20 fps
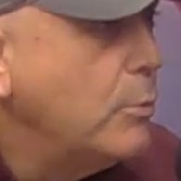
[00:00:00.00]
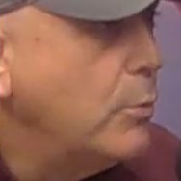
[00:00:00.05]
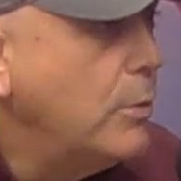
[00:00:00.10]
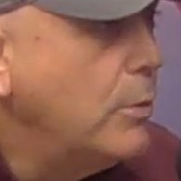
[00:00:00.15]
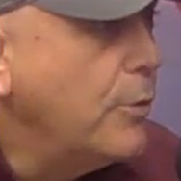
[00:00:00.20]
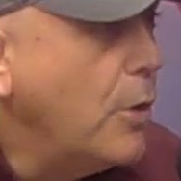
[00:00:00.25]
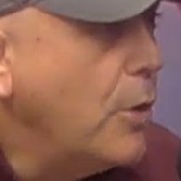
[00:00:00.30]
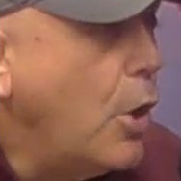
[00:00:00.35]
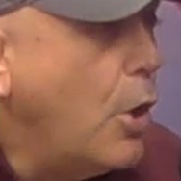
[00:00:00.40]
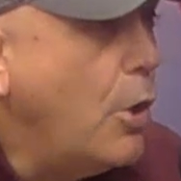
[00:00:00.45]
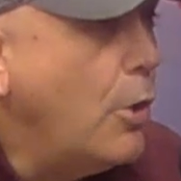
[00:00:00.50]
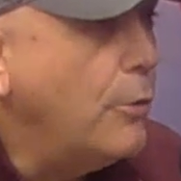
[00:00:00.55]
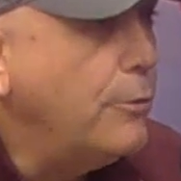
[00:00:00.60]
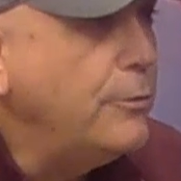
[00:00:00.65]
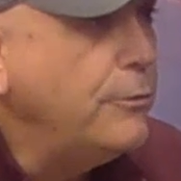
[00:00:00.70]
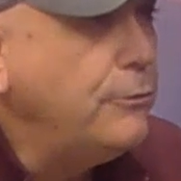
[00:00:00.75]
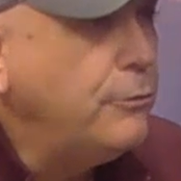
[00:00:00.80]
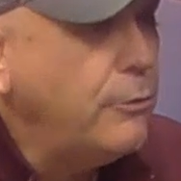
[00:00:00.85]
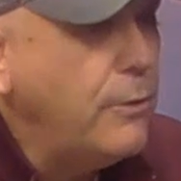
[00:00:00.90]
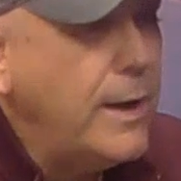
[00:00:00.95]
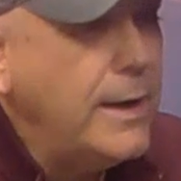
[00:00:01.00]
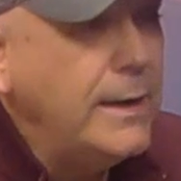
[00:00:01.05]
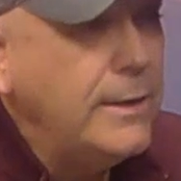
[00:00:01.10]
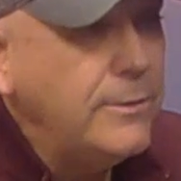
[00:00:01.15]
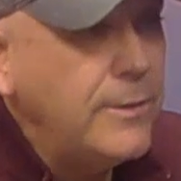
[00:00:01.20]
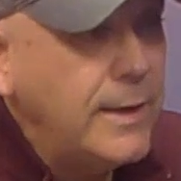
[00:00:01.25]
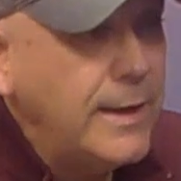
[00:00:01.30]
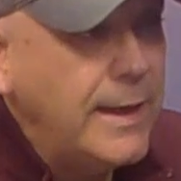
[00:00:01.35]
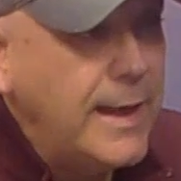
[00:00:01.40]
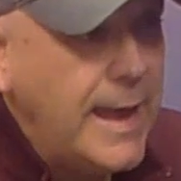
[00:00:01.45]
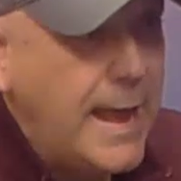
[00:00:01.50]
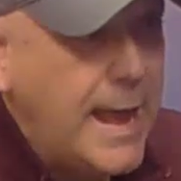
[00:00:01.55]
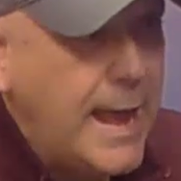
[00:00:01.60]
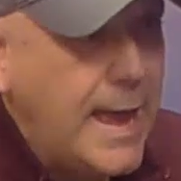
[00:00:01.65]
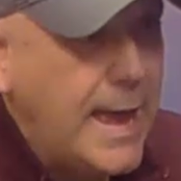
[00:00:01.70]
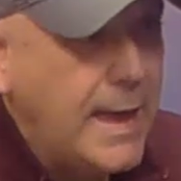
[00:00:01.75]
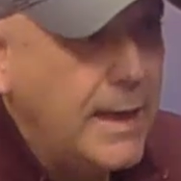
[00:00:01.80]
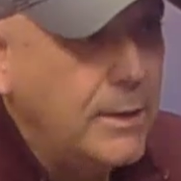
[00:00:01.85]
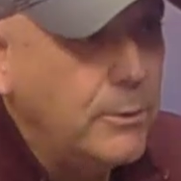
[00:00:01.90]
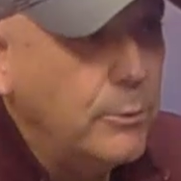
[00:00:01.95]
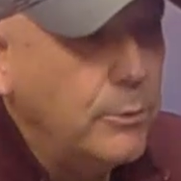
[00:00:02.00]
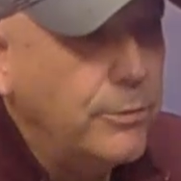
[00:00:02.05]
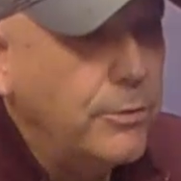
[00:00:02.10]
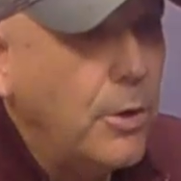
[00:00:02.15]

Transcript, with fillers: with all the training that he had,